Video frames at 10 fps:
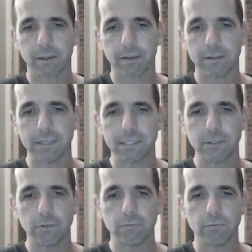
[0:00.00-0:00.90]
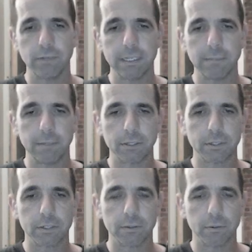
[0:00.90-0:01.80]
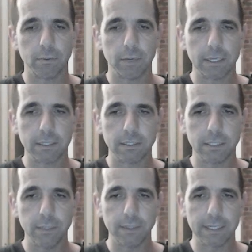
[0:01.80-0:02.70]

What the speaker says: there's not really much white can do in